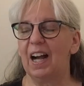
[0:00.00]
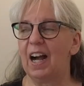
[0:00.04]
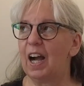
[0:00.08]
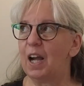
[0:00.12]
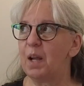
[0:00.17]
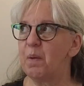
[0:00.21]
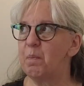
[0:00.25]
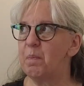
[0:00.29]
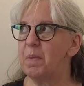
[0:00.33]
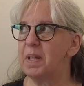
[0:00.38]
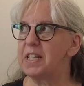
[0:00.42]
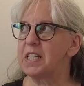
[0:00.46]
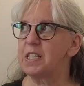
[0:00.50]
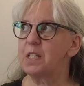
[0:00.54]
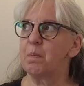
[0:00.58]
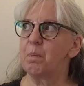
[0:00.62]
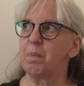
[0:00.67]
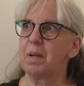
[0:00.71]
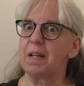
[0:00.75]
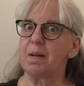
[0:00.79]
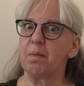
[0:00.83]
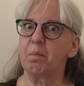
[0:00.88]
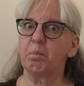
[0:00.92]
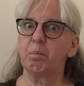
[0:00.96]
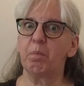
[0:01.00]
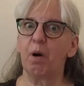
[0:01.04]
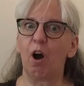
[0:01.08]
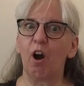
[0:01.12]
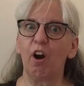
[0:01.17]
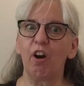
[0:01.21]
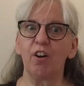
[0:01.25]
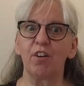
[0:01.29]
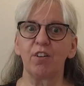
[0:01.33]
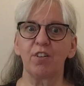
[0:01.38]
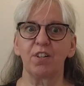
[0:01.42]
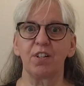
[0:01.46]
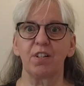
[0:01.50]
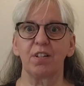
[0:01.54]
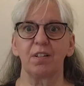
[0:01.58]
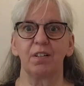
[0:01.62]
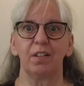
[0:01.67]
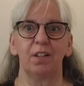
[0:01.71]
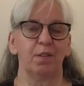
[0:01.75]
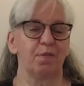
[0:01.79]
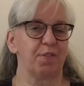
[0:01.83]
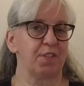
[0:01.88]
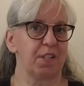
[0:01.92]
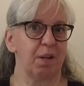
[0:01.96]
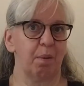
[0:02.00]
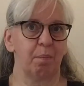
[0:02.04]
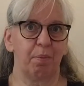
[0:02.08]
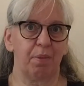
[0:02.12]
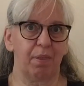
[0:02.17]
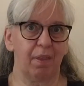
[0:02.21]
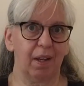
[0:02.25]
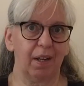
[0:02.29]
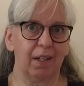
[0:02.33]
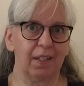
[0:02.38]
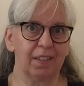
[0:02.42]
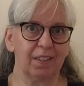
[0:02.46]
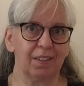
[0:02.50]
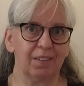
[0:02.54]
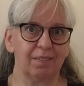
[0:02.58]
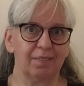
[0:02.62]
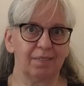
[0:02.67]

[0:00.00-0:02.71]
I missed being part of something.